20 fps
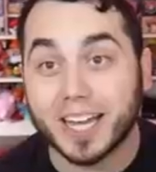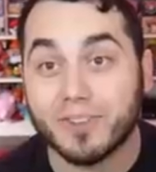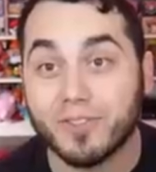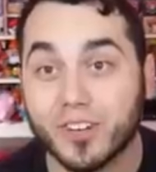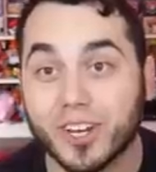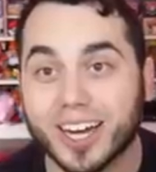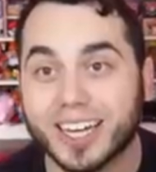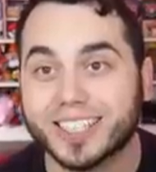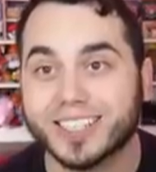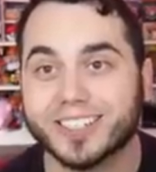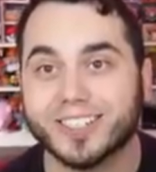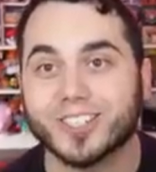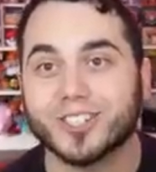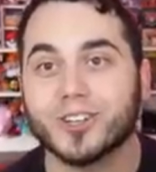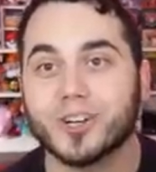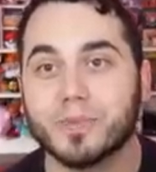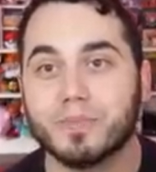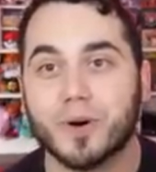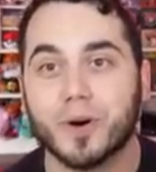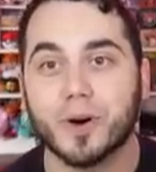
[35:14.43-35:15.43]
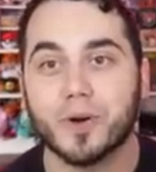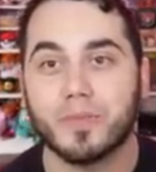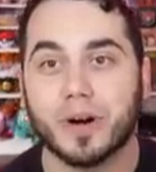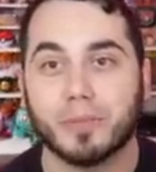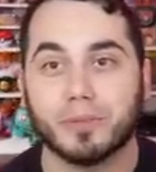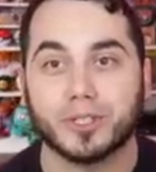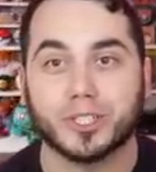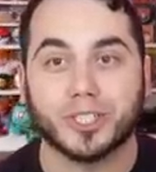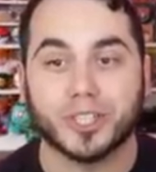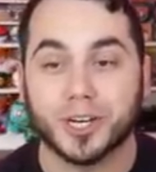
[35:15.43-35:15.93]
if you guys are enjoying Pokemon
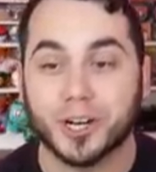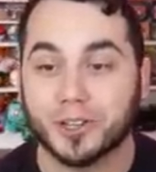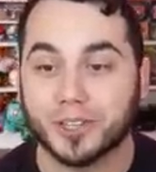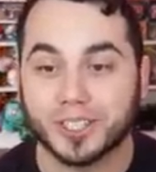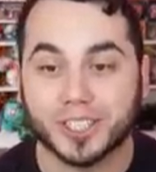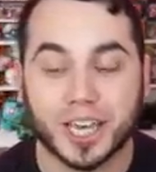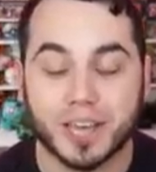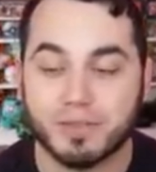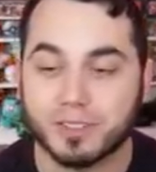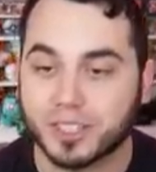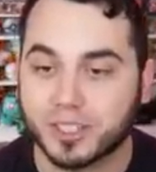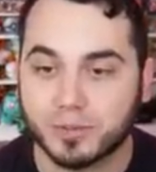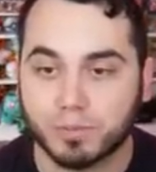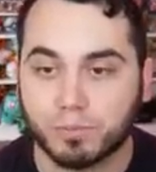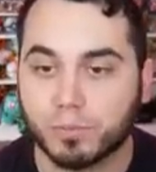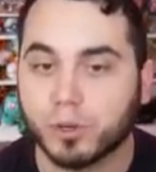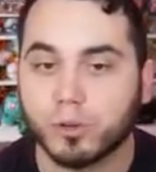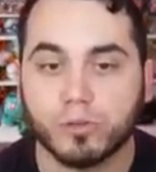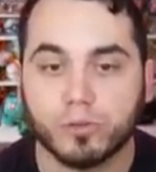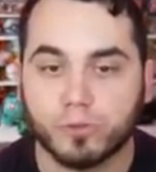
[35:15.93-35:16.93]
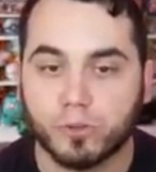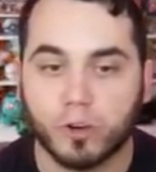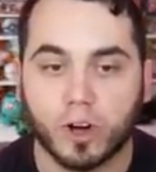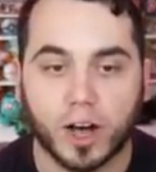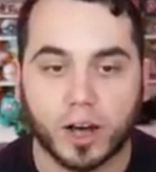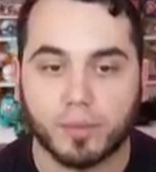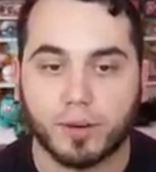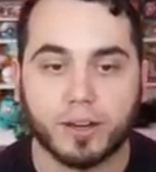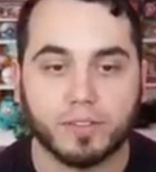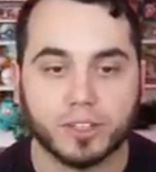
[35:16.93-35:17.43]
Bushido. This game is beautiful.
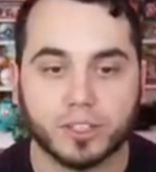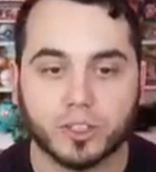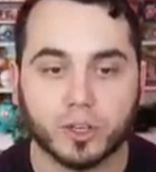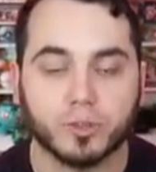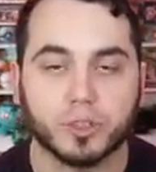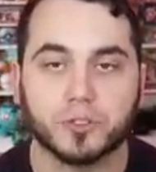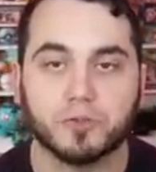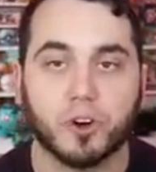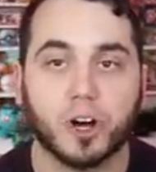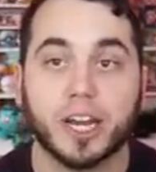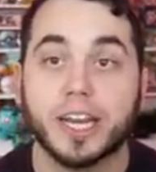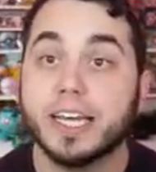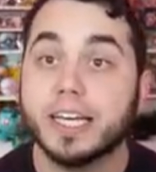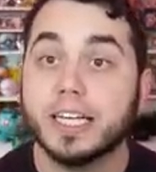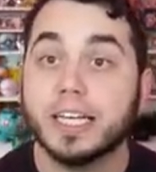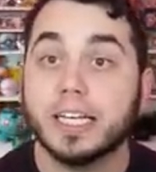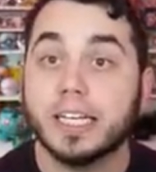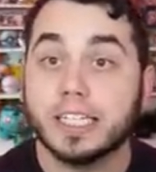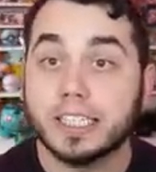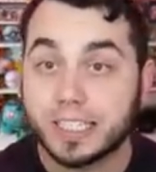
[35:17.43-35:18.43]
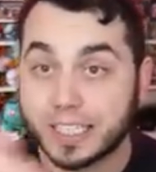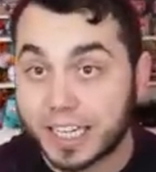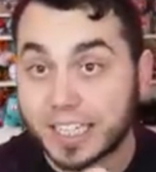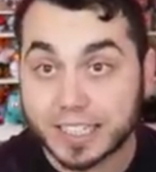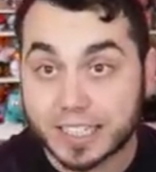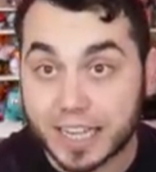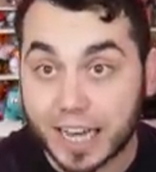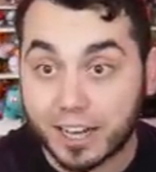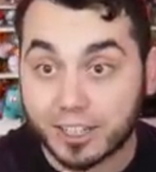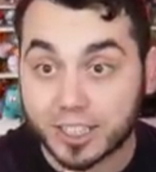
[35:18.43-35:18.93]
I'm having so much fun.
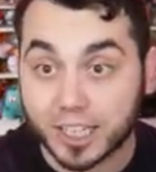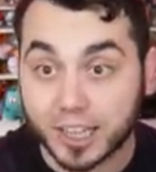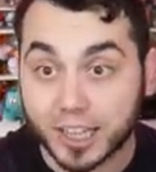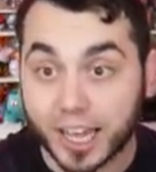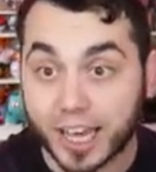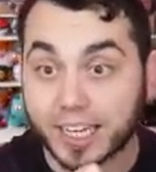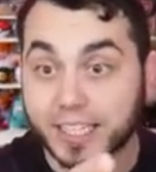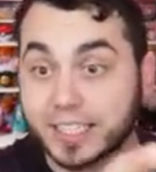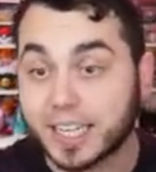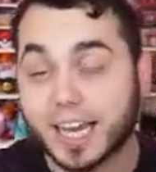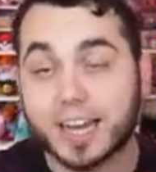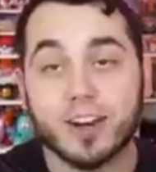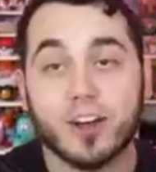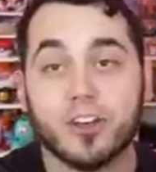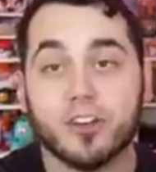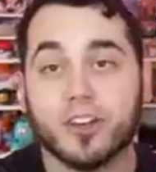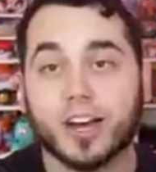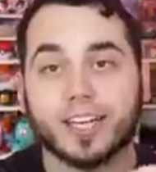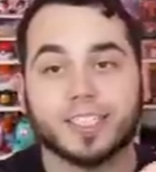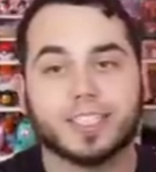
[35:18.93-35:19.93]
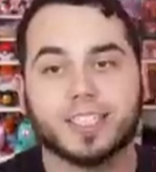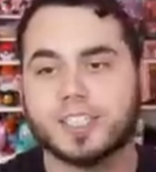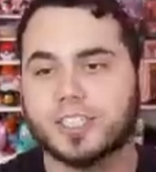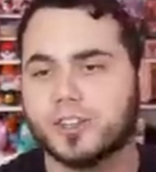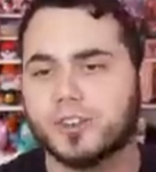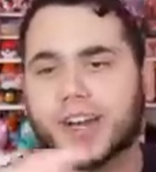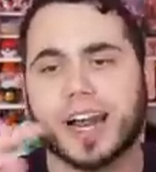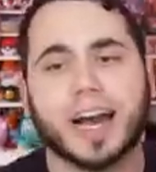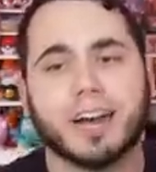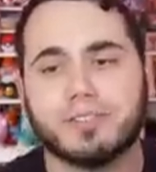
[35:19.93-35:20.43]
6,000 likes. I know you guys could
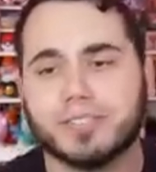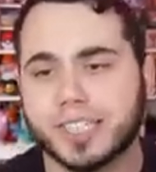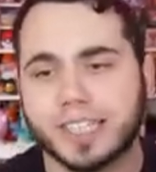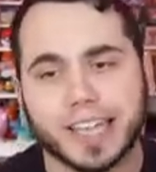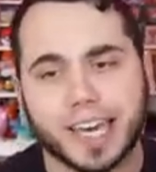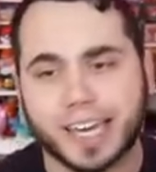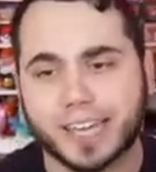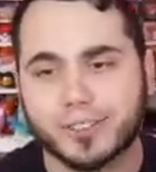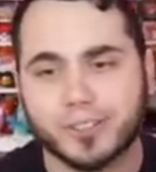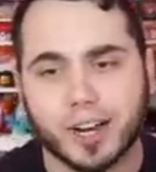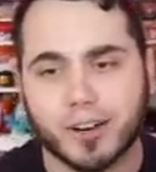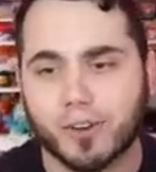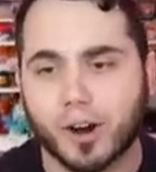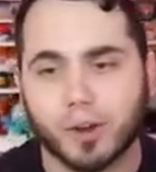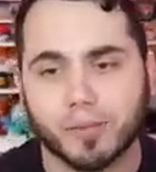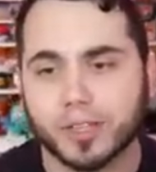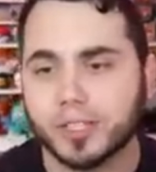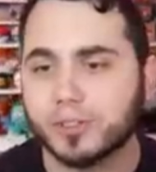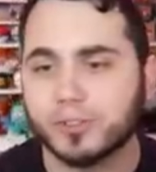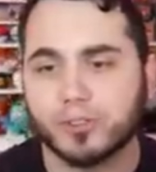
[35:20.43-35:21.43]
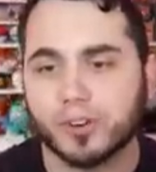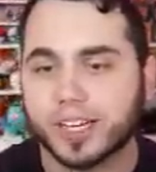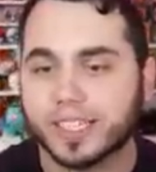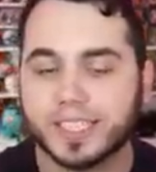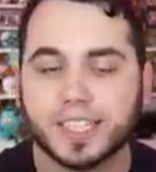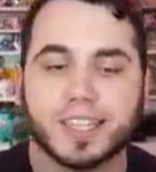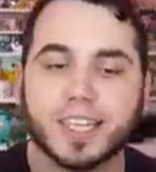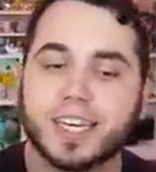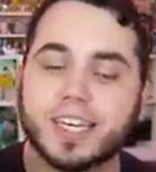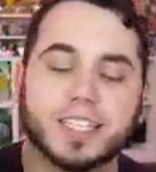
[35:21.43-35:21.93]
do it. I've seen the aDrive Army do crazy
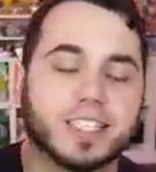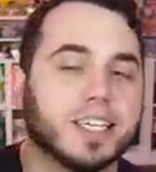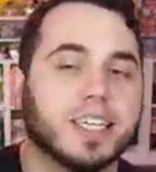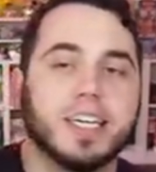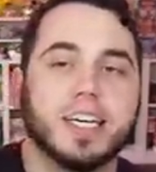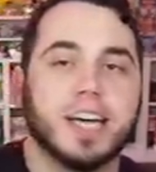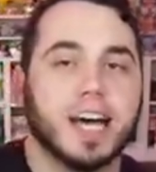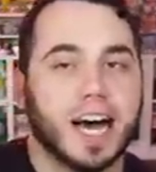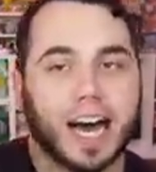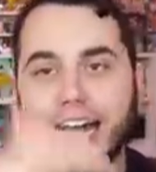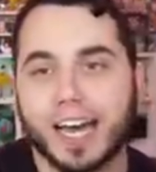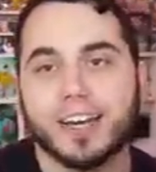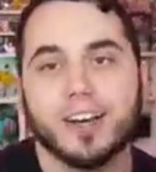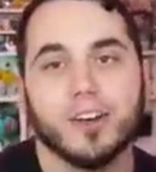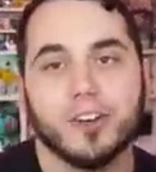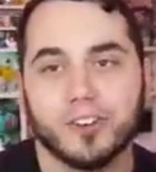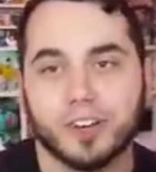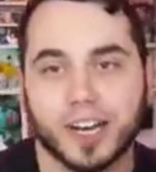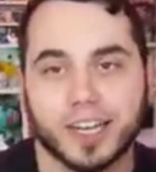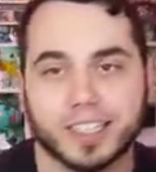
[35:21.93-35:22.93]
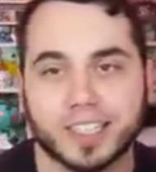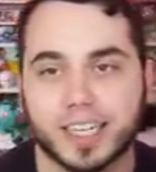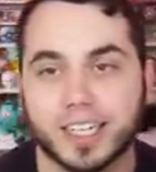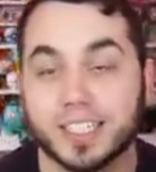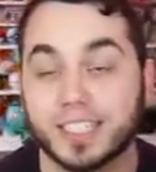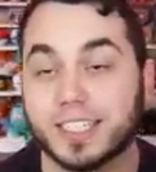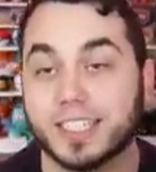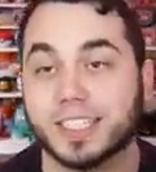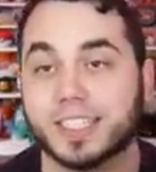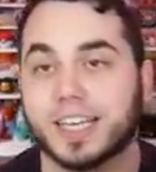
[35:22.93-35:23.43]
things. I know you guys can
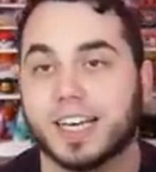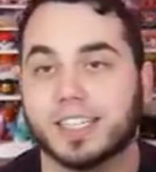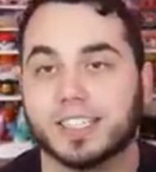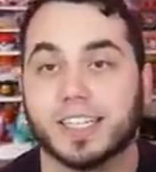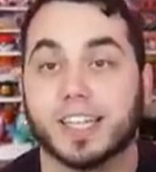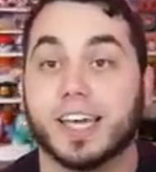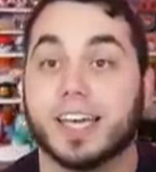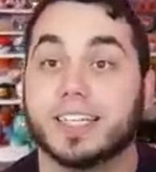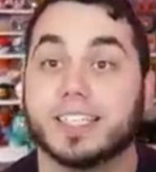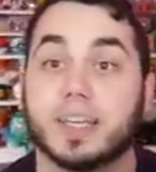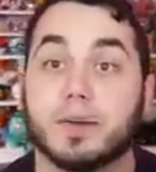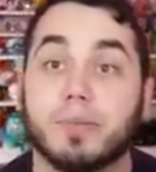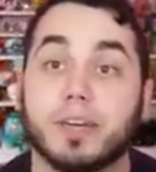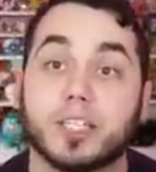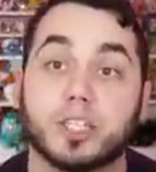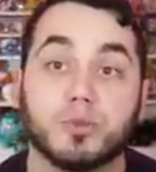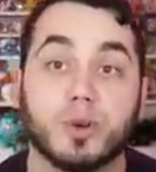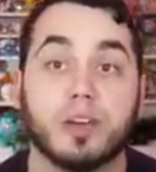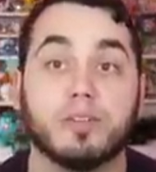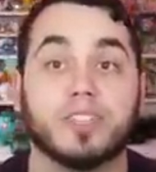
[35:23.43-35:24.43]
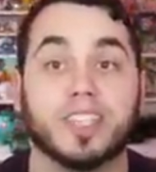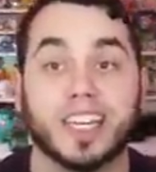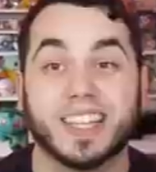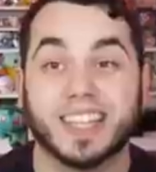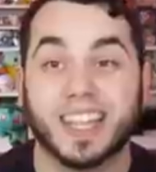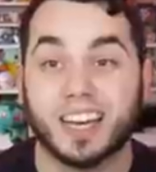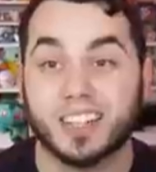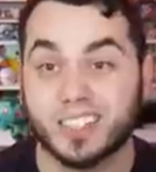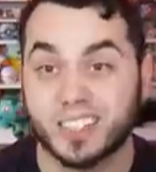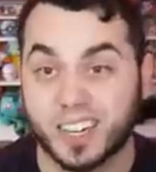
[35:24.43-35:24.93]
hit 6,000 likes and make sure we have
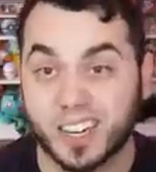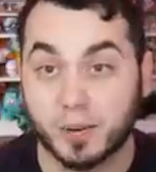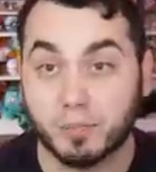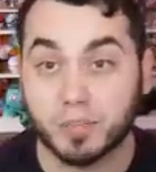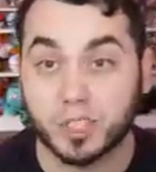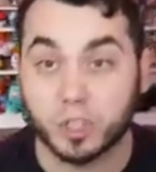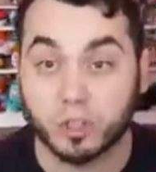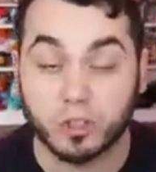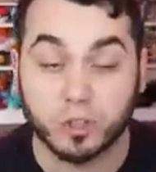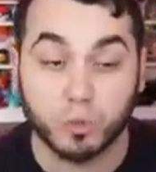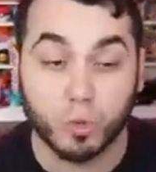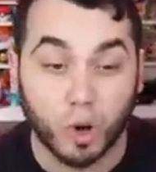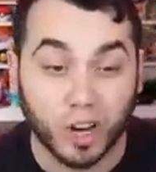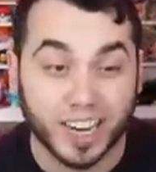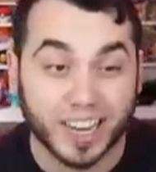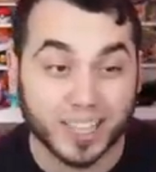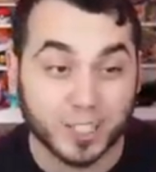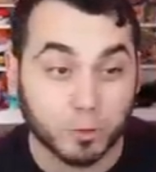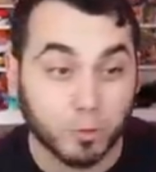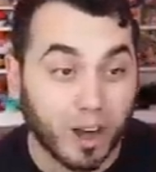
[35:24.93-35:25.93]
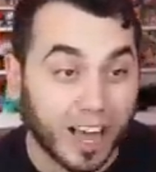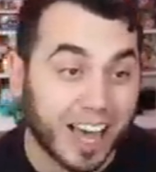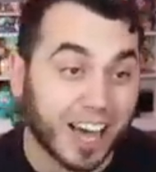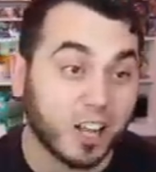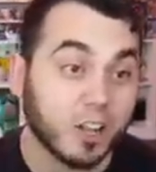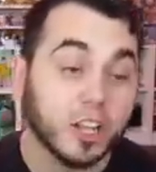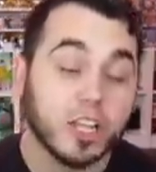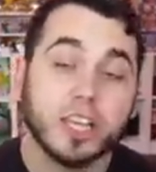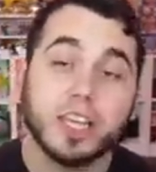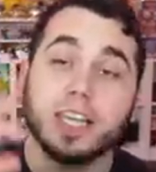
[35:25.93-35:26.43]
10,000 on episode one as
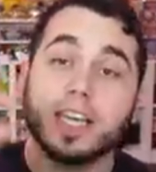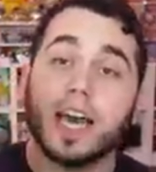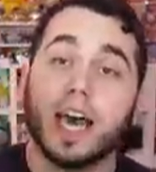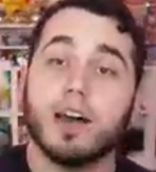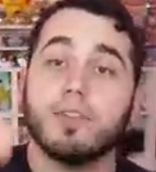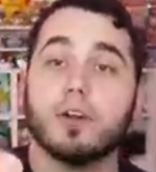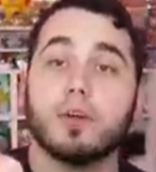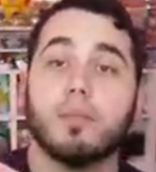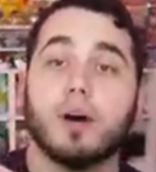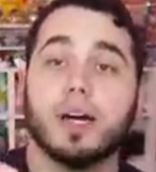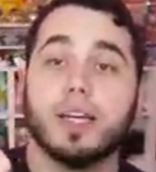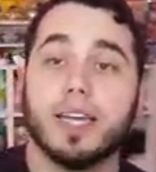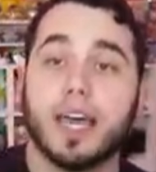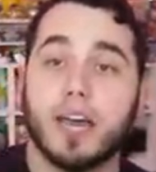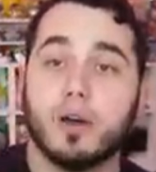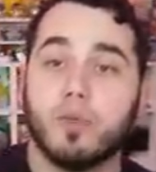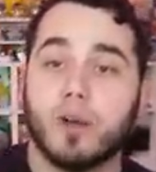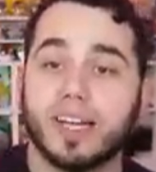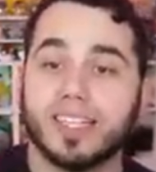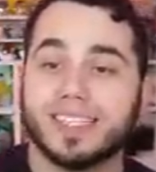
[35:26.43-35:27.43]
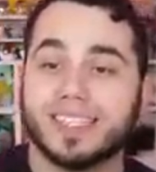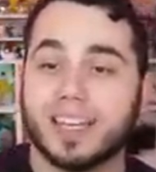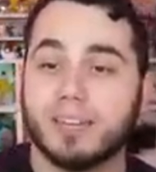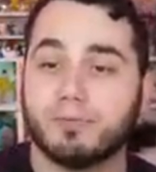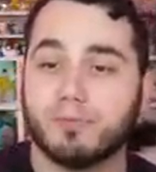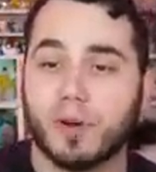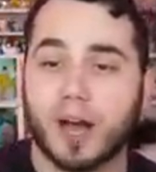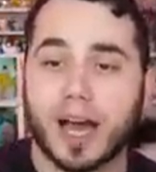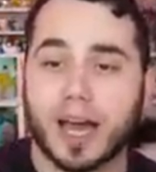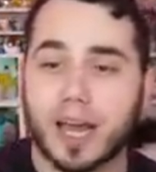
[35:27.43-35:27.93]
well. Every Monday, Wednesday,
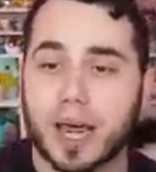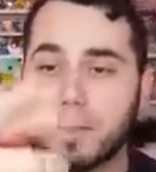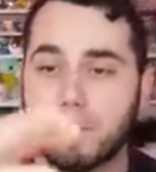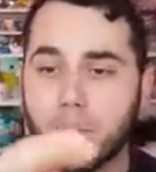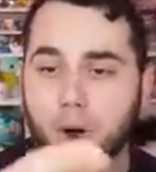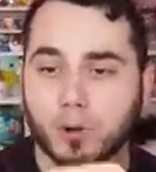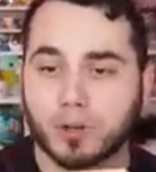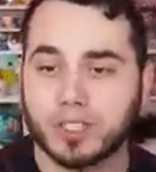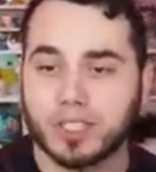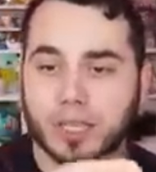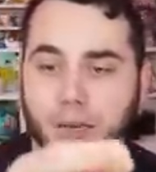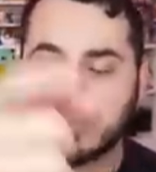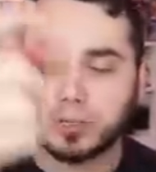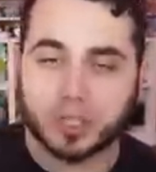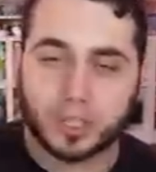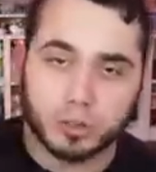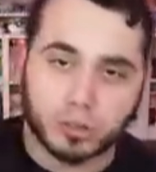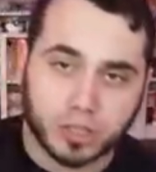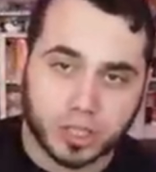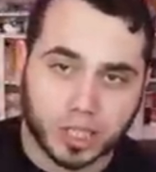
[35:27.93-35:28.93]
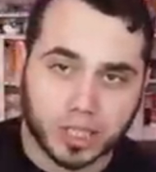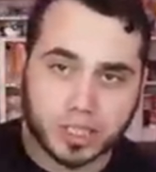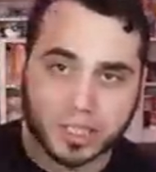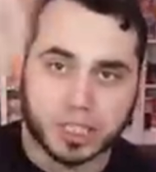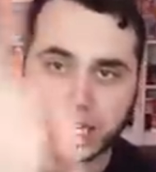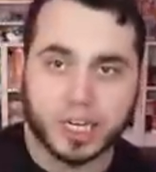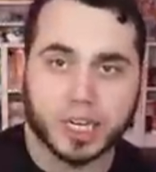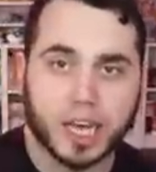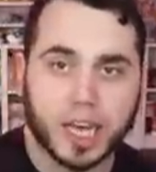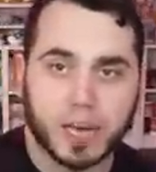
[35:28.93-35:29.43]
Friday, bonus episodes on
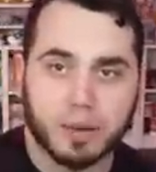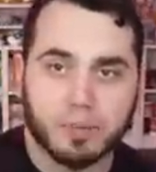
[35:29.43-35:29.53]
Sunday.